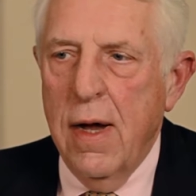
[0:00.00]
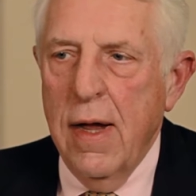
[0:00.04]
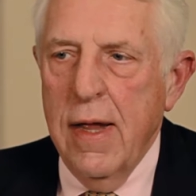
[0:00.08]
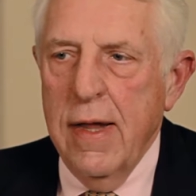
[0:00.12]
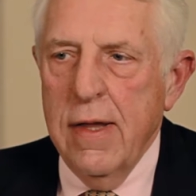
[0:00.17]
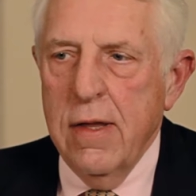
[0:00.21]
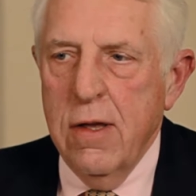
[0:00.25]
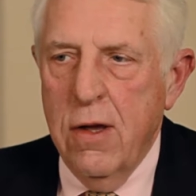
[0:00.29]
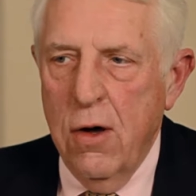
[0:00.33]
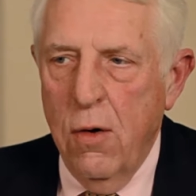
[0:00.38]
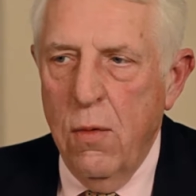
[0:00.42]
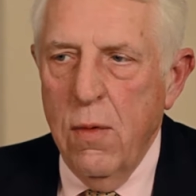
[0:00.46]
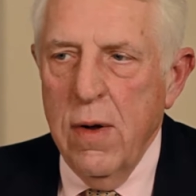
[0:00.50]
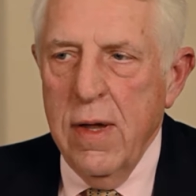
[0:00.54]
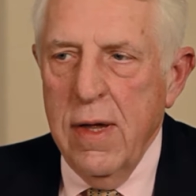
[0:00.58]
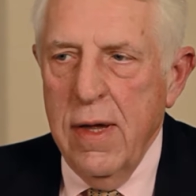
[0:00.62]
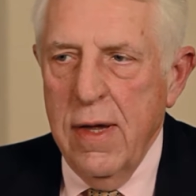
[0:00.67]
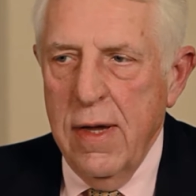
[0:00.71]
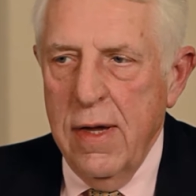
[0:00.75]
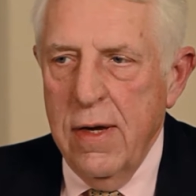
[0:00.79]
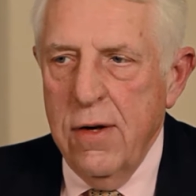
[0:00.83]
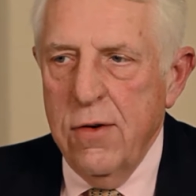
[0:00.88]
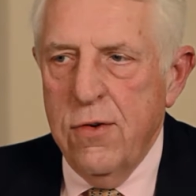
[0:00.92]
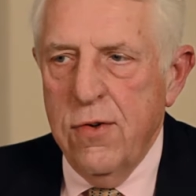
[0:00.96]
in going
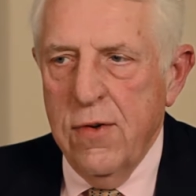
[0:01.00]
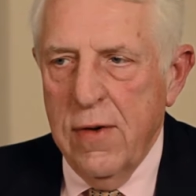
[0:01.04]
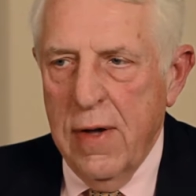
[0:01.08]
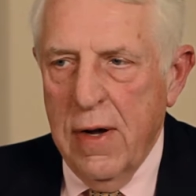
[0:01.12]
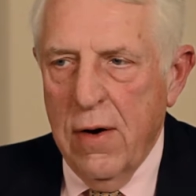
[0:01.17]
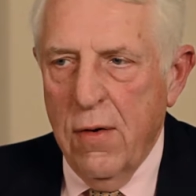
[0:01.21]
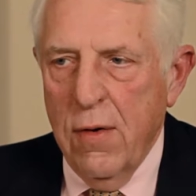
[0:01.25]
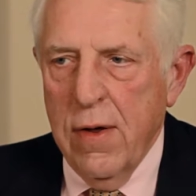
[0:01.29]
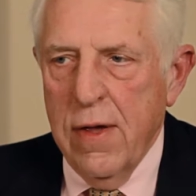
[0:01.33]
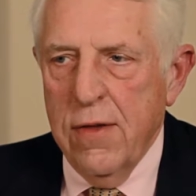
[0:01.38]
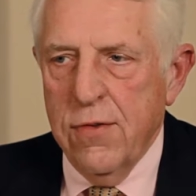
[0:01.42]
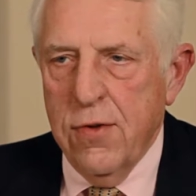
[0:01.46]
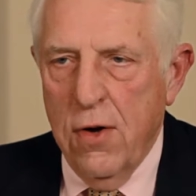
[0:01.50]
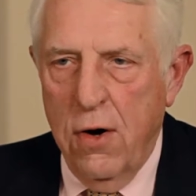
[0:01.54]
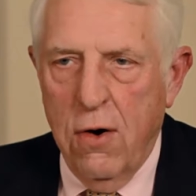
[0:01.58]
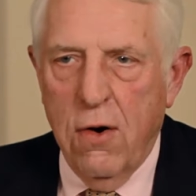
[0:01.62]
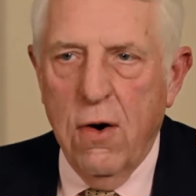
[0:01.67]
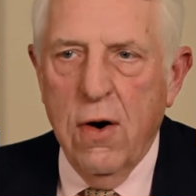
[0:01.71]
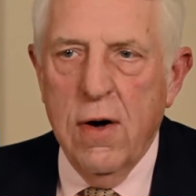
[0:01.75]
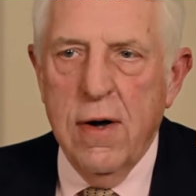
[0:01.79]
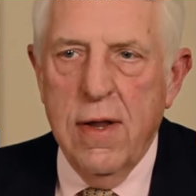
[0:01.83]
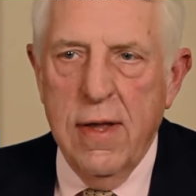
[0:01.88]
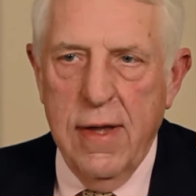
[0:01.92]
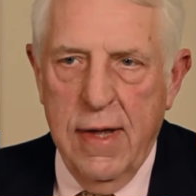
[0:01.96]
into areas
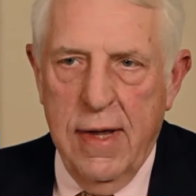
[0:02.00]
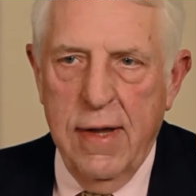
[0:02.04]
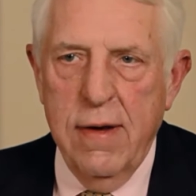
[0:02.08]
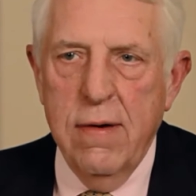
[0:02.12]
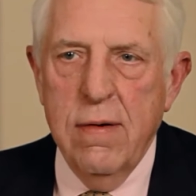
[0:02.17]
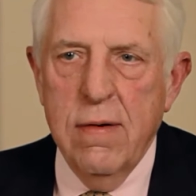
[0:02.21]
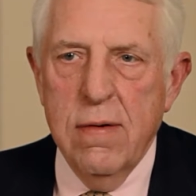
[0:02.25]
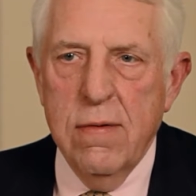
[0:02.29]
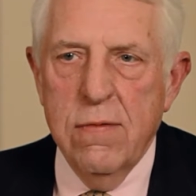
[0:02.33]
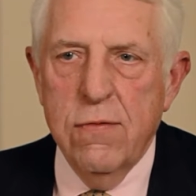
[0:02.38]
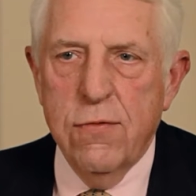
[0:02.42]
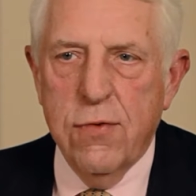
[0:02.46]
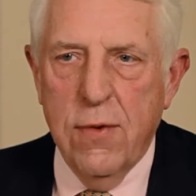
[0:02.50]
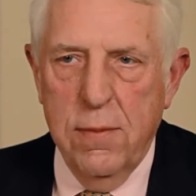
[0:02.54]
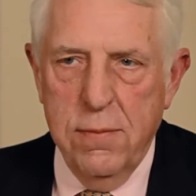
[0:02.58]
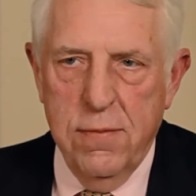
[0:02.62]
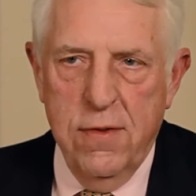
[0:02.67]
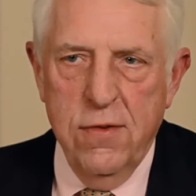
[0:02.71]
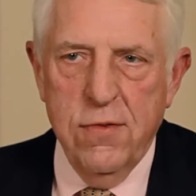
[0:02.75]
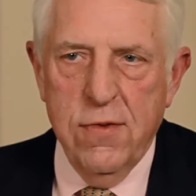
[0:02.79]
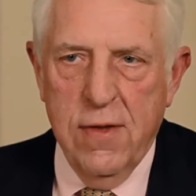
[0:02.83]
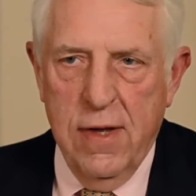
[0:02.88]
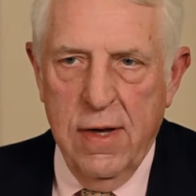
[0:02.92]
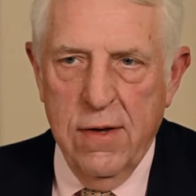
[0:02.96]
hard hit from
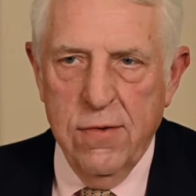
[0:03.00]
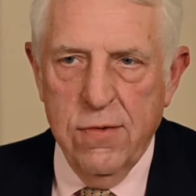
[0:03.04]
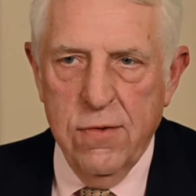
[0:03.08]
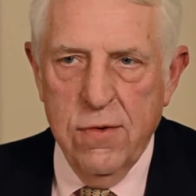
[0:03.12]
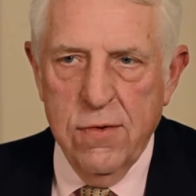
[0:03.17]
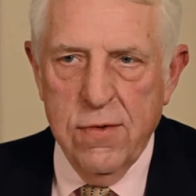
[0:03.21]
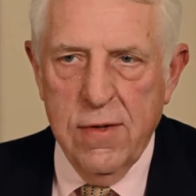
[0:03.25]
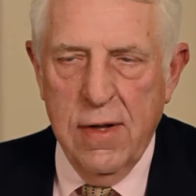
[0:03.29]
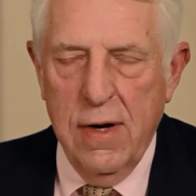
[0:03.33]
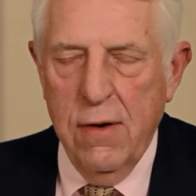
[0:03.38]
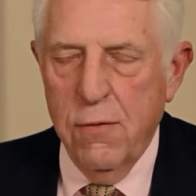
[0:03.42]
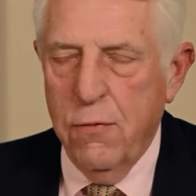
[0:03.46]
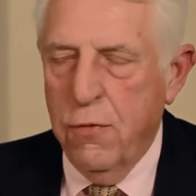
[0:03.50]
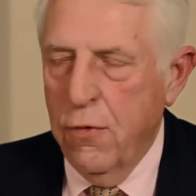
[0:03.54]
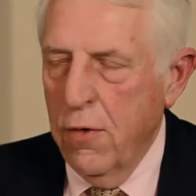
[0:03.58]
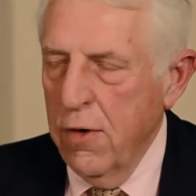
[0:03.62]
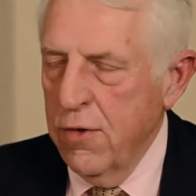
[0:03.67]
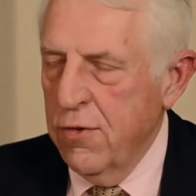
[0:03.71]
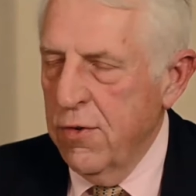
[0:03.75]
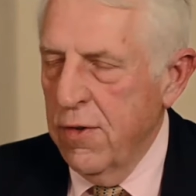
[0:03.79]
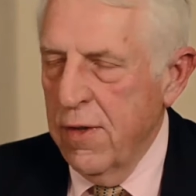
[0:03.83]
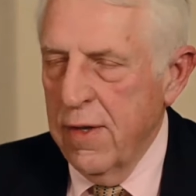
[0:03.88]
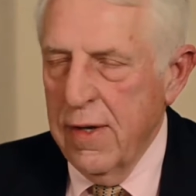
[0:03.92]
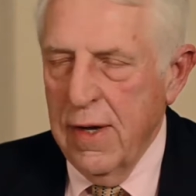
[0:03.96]
disasters. And
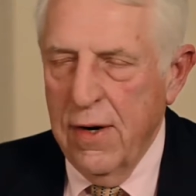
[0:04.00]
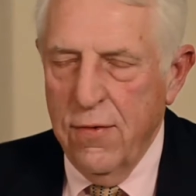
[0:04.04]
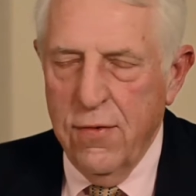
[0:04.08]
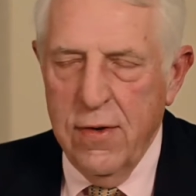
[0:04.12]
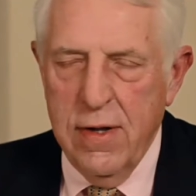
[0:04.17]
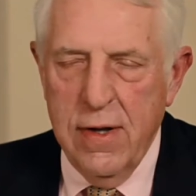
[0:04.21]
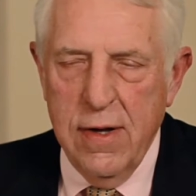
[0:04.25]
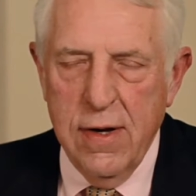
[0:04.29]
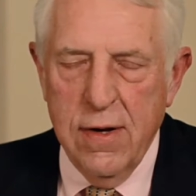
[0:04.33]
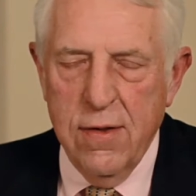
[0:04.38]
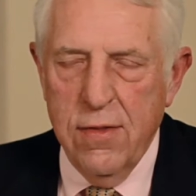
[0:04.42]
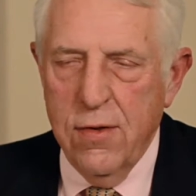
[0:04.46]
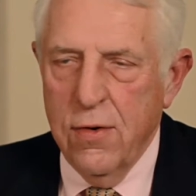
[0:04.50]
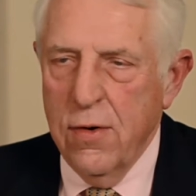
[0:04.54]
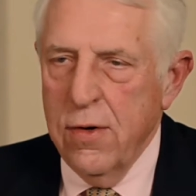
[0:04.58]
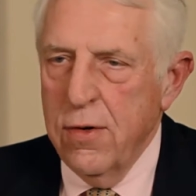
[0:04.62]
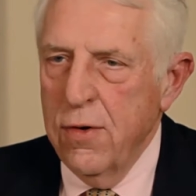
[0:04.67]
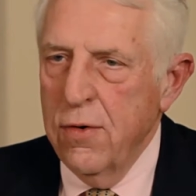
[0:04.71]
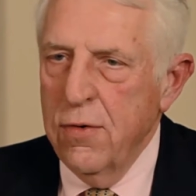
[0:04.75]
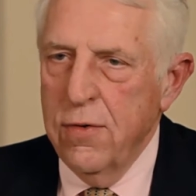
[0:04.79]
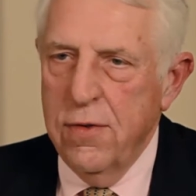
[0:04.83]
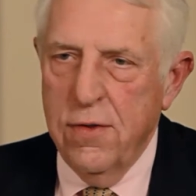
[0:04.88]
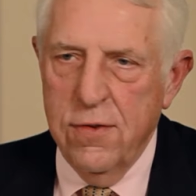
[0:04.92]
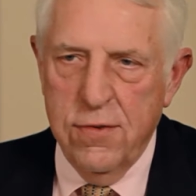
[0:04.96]
unfortunately, every year there are
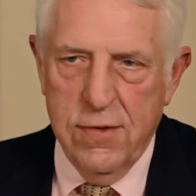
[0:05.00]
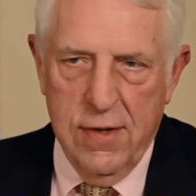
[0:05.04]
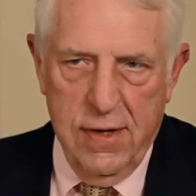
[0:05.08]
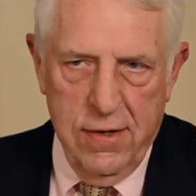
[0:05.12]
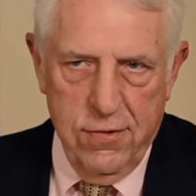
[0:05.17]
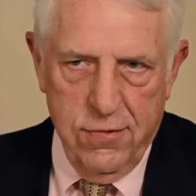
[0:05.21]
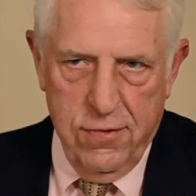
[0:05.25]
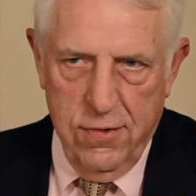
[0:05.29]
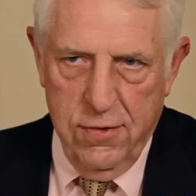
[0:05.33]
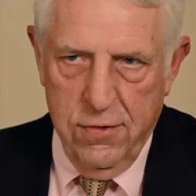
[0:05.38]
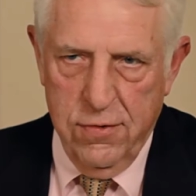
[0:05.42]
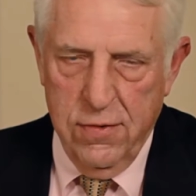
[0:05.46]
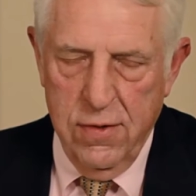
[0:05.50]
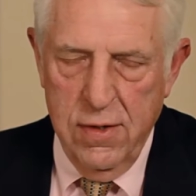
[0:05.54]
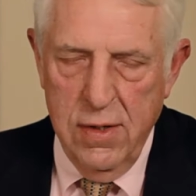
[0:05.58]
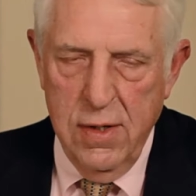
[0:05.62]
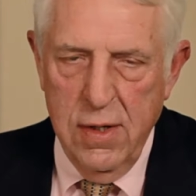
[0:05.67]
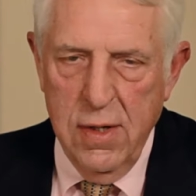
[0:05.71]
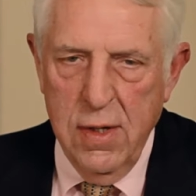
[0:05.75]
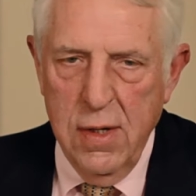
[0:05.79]
new disasters.